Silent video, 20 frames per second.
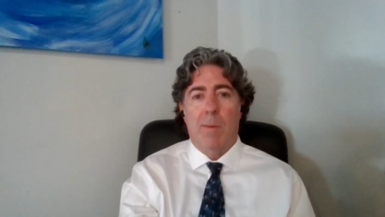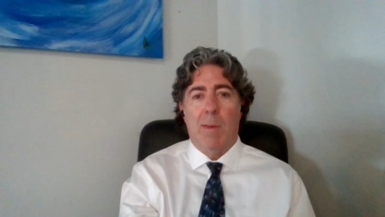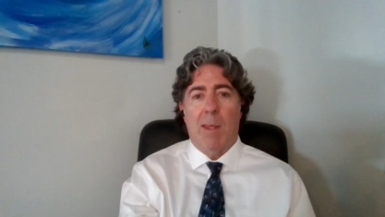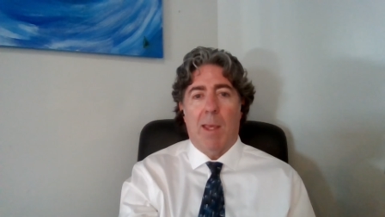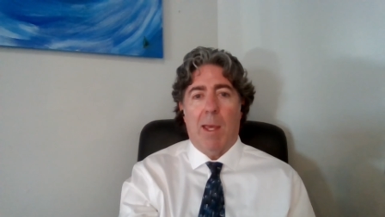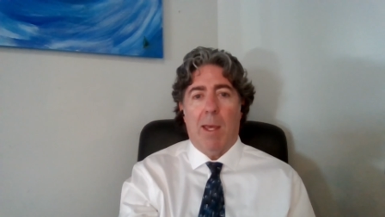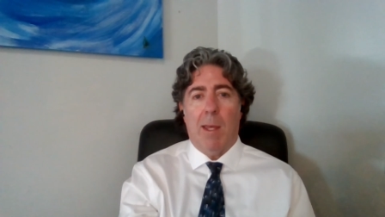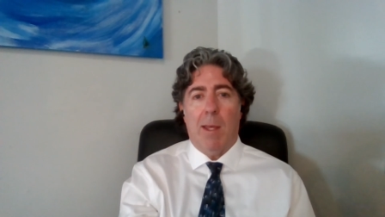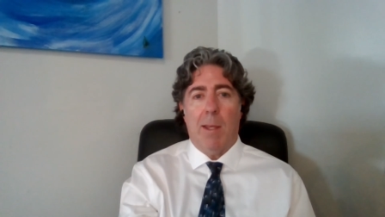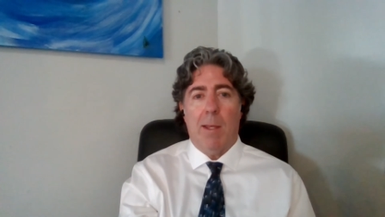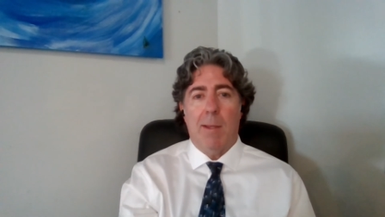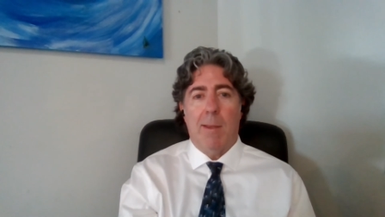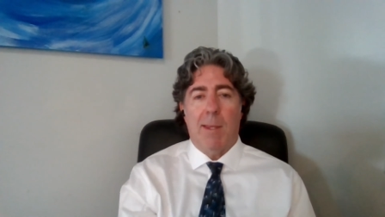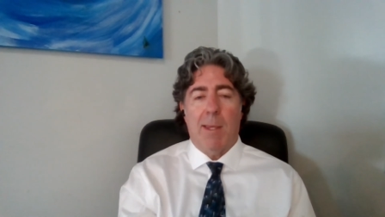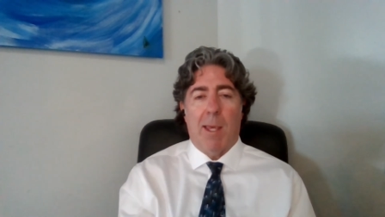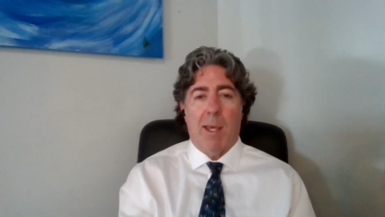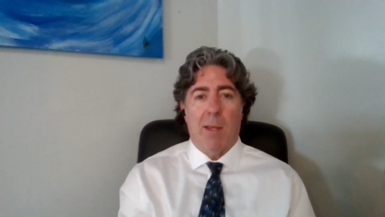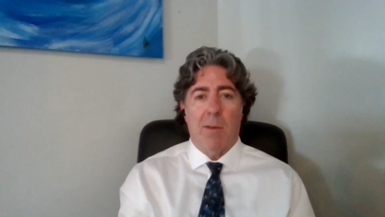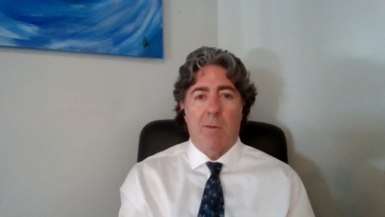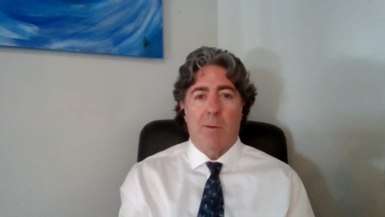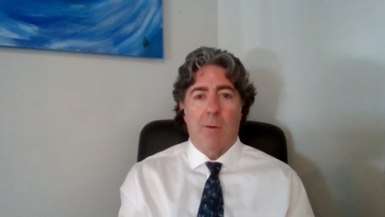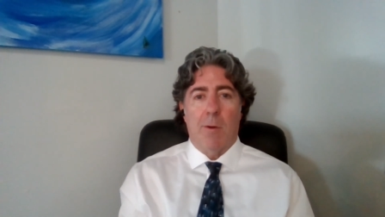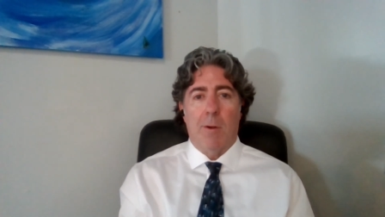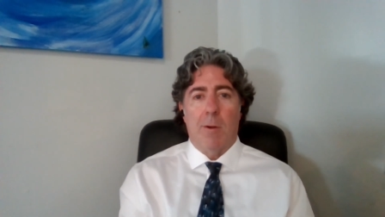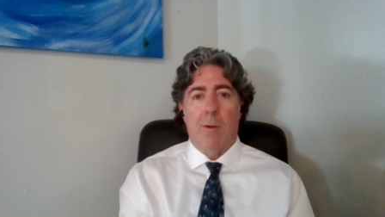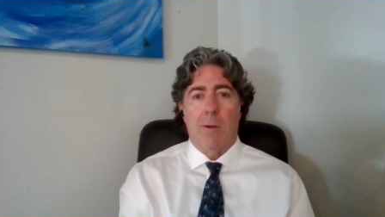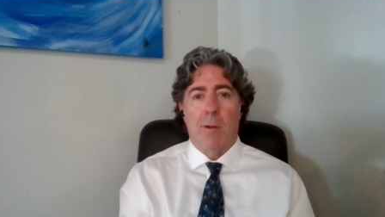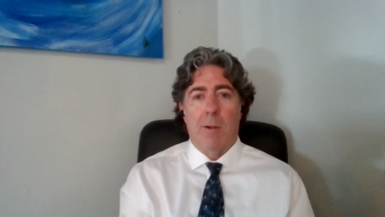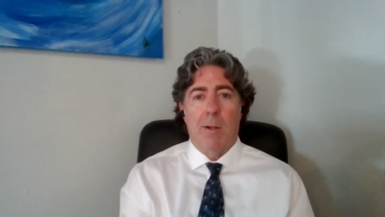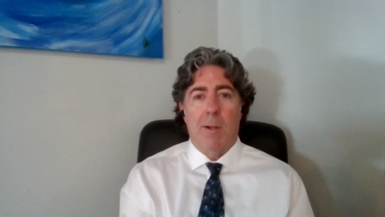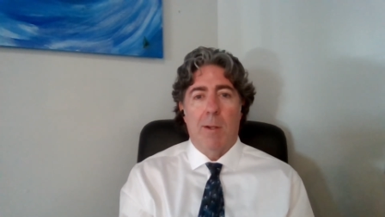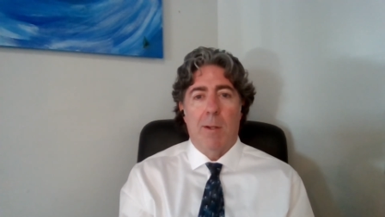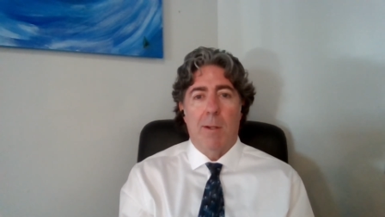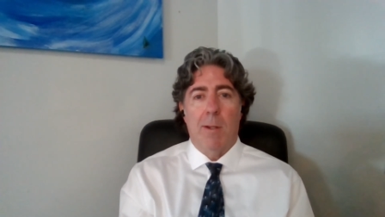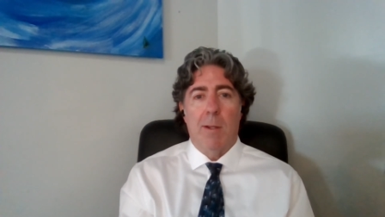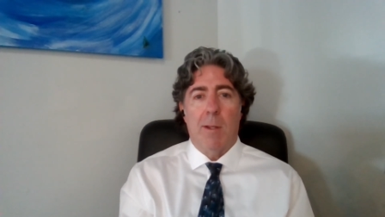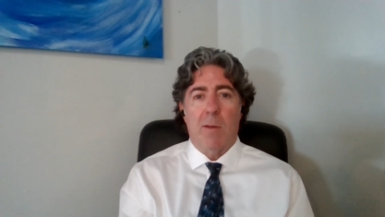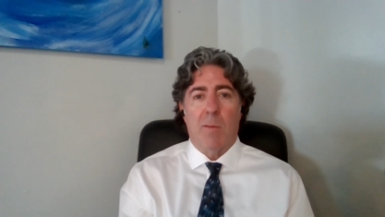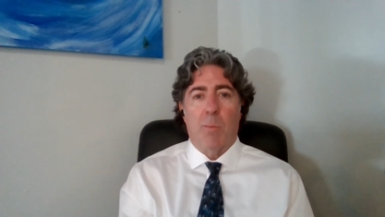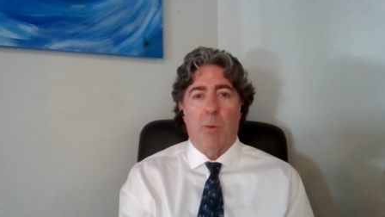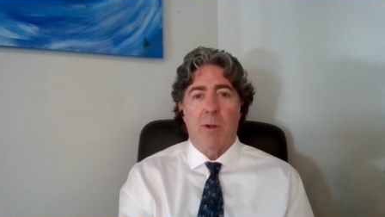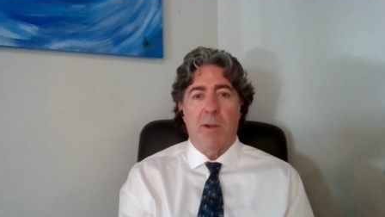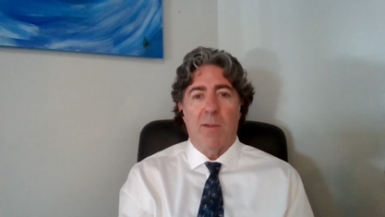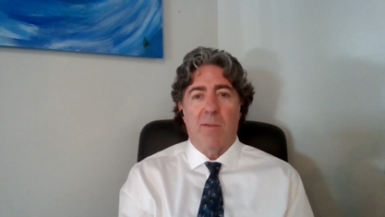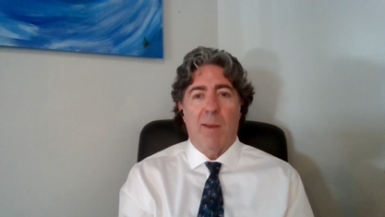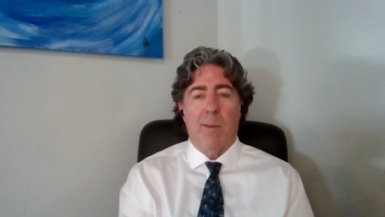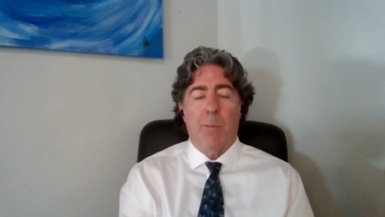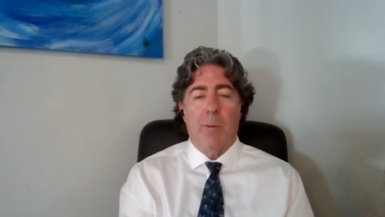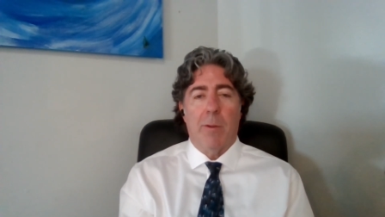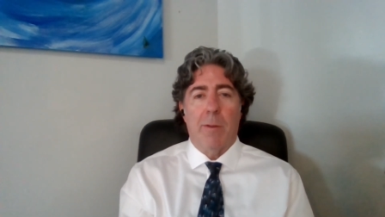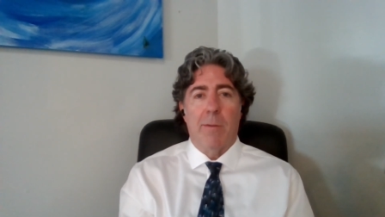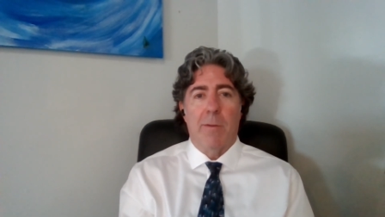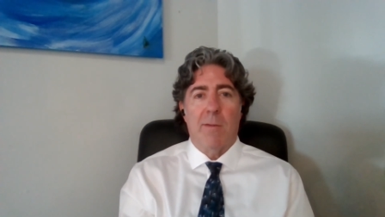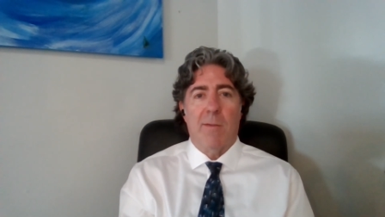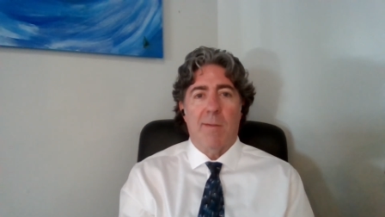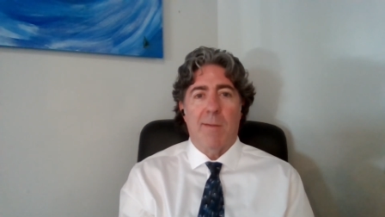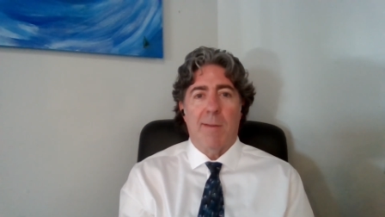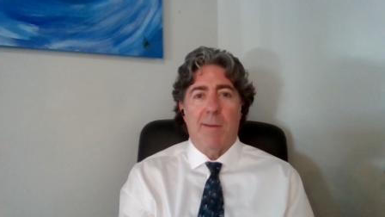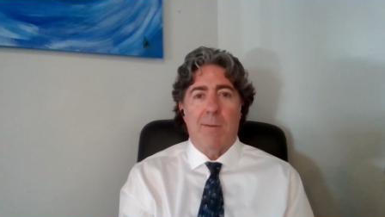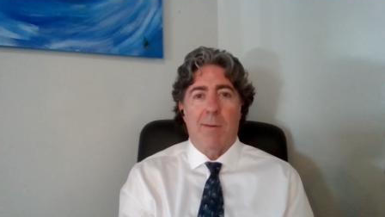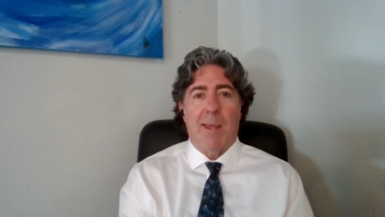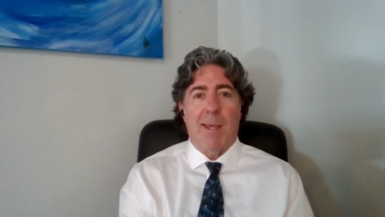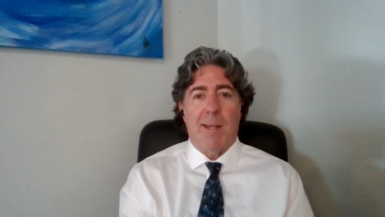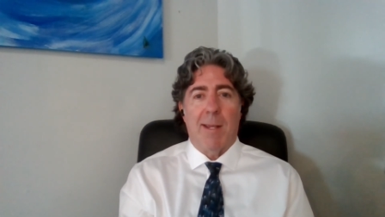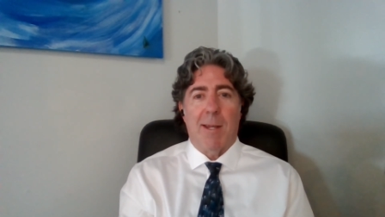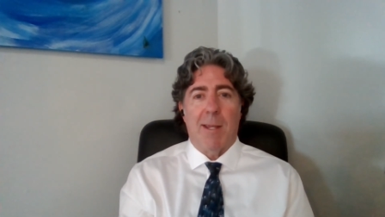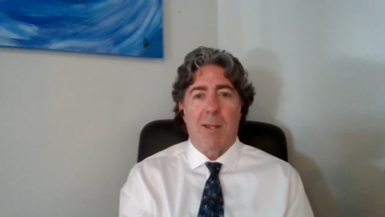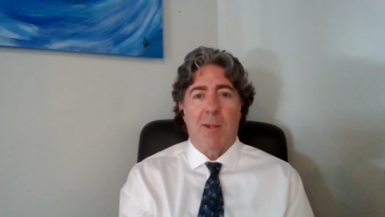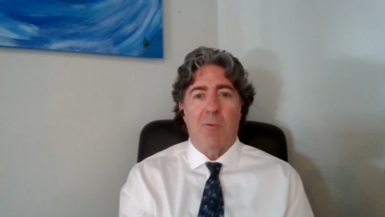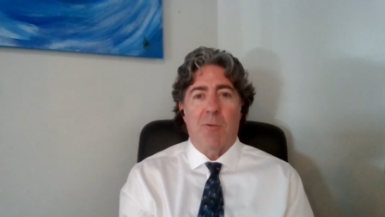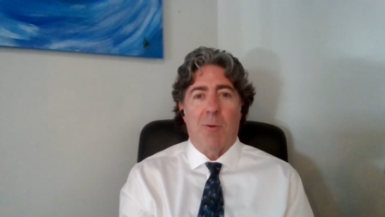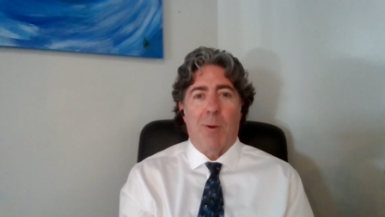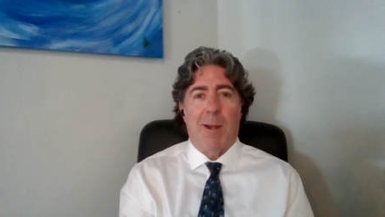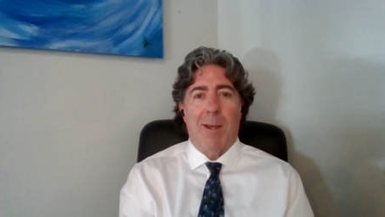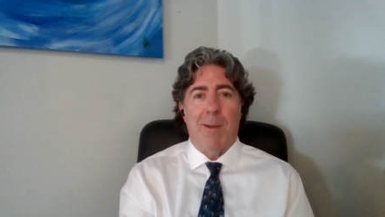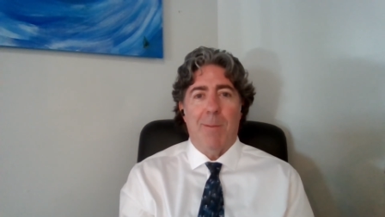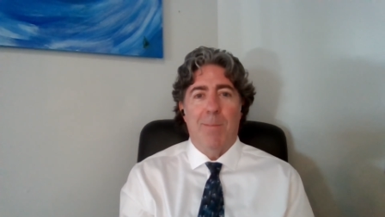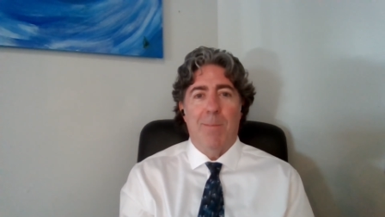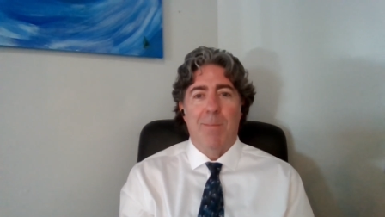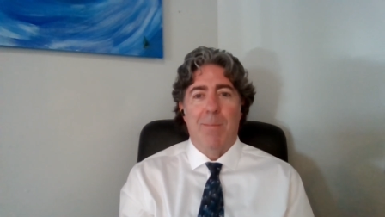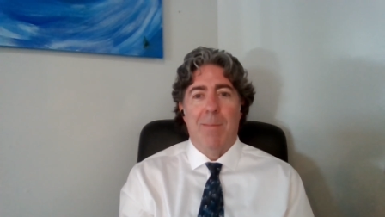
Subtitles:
the answer is pretty simple in this day and age, right?